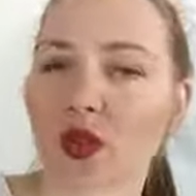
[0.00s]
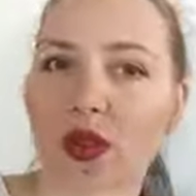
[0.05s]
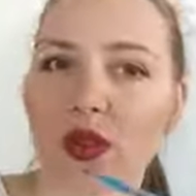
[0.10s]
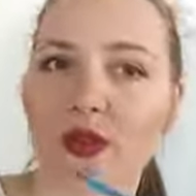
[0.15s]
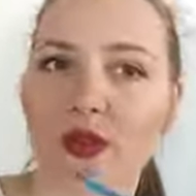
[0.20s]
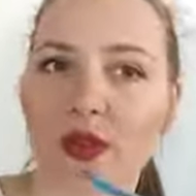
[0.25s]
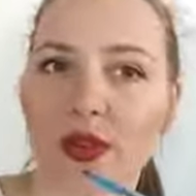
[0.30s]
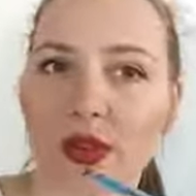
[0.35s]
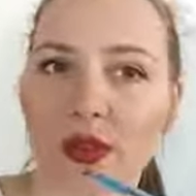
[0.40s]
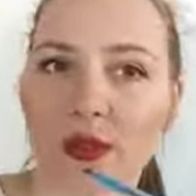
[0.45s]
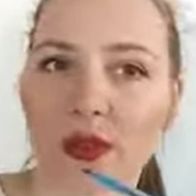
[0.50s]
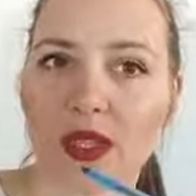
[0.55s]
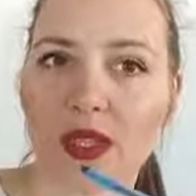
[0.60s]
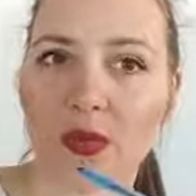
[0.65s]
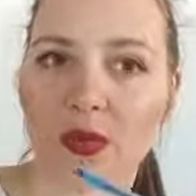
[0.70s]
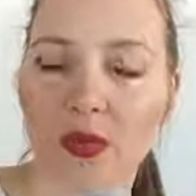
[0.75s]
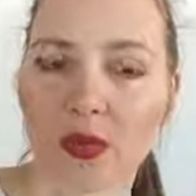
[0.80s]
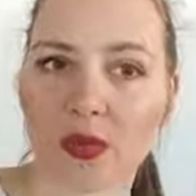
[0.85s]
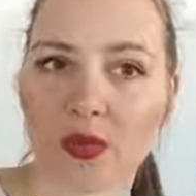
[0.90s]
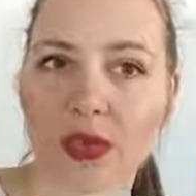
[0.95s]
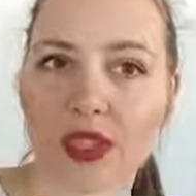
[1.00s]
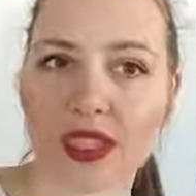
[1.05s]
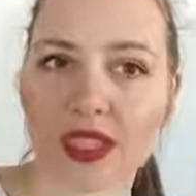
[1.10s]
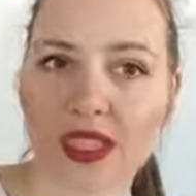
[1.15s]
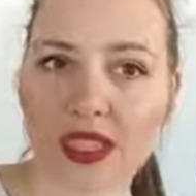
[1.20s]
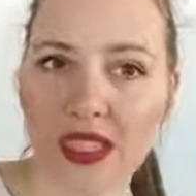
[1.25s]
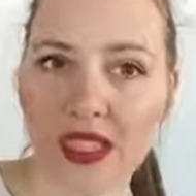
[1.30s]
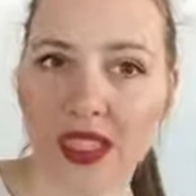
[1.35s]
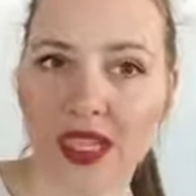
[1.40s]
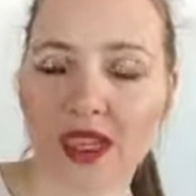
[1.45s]
confirm that will be
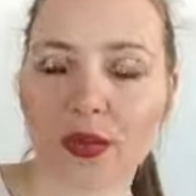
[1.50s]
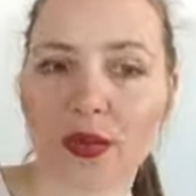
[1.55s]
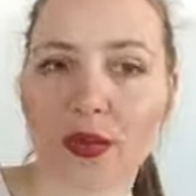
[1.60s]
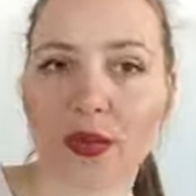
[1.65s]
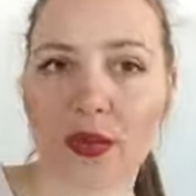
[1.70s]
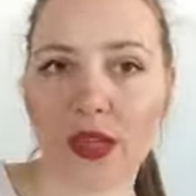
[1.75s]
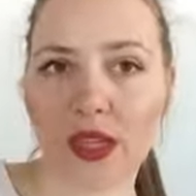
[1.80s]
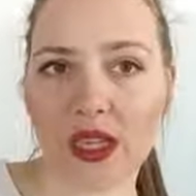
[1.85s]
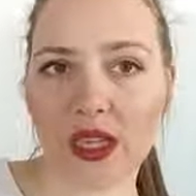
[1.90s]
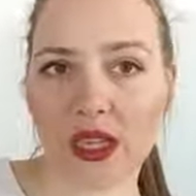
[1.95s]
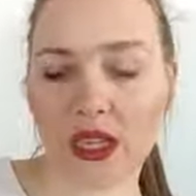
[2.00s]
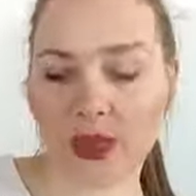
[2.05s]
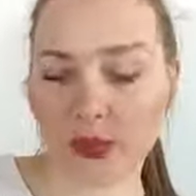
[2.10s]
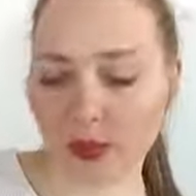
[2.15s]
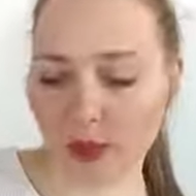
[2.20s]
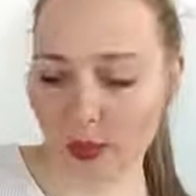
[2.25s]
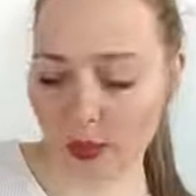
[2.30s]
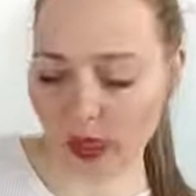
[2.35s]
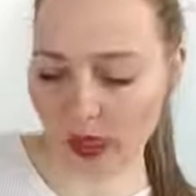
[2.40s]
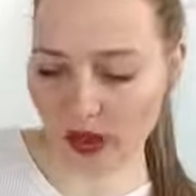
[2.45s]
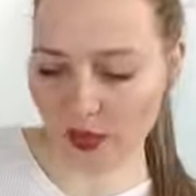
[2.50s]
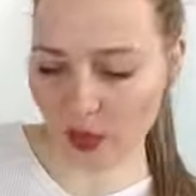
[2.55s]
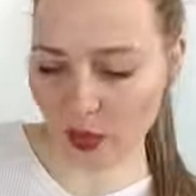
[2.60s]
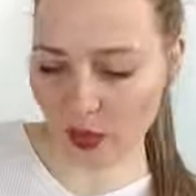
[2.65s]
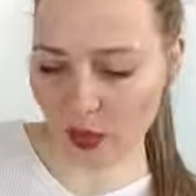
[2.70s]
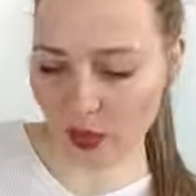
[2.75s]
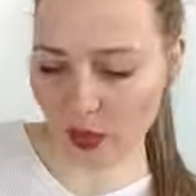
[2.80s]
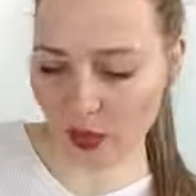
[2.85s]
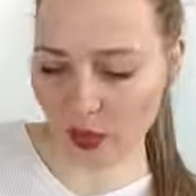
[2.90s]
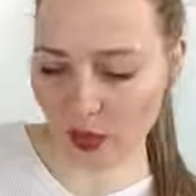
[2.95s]
safe. Okay, bravo
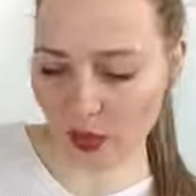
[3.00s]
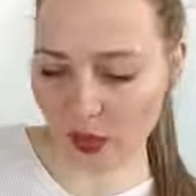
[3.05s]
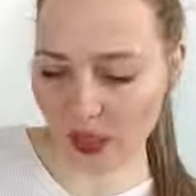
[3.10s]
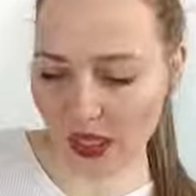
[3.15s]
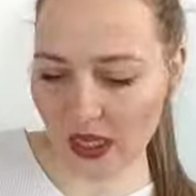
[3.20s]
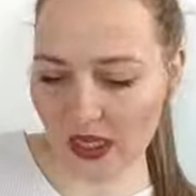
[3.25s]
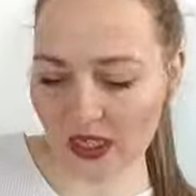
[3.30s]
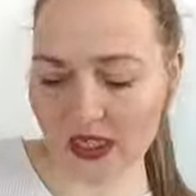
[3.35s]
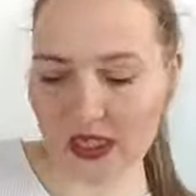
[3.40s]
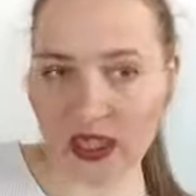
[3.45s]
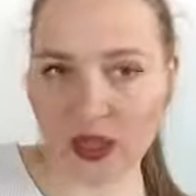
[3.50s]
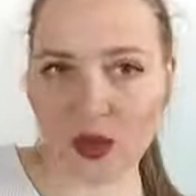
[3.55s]
to you guys.